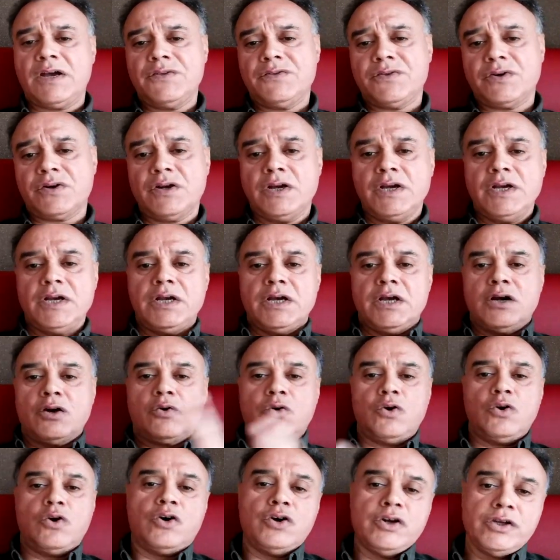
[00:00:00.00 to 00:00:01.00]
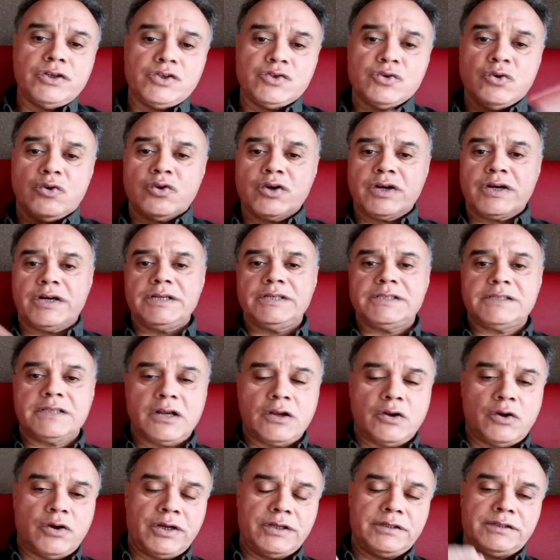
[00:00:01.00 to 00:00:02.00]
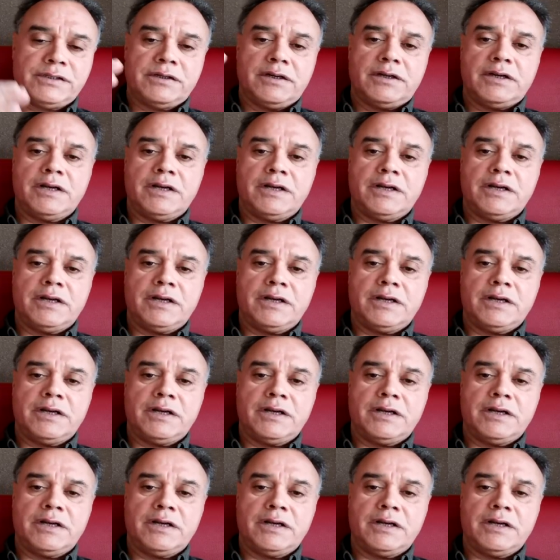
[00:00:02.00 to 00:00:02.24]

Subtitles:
either colloids or crystalloids.